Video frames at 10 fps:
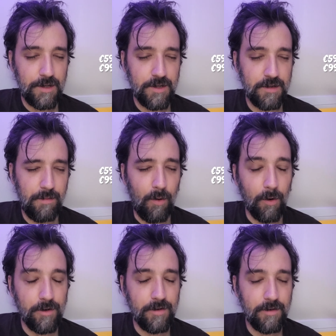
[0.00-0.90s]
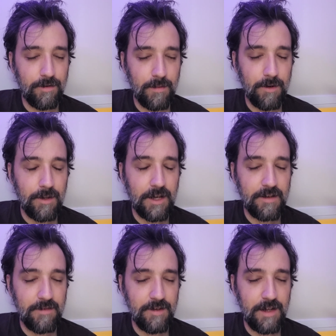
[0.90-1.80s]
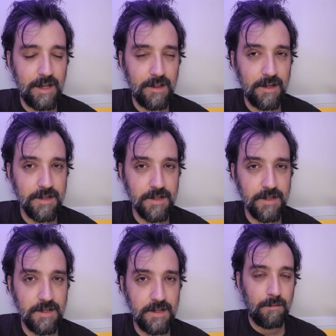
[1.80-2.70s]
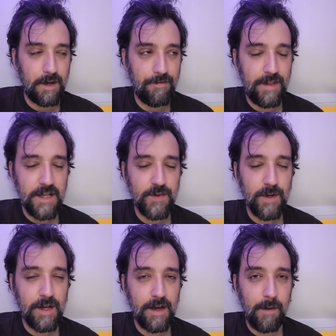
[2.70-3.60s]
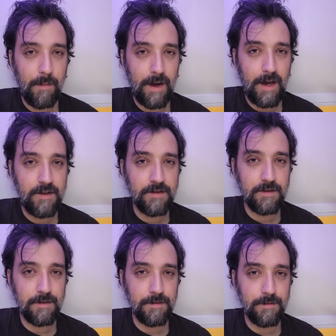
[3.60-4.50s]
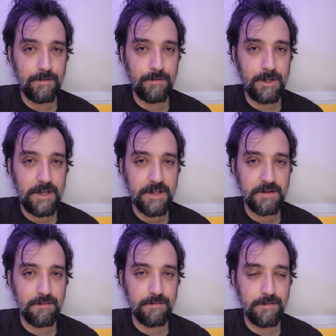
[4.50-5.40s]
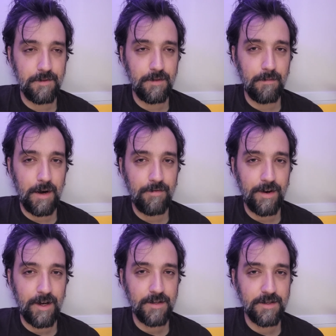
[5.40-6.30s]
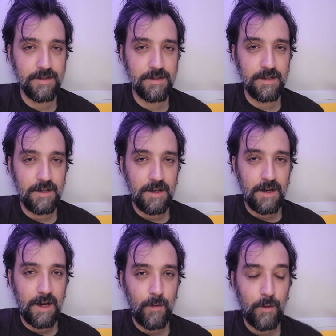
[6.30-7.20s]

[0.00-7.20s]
support criminal activity like this, but if that's what I gotta pay to release my files, I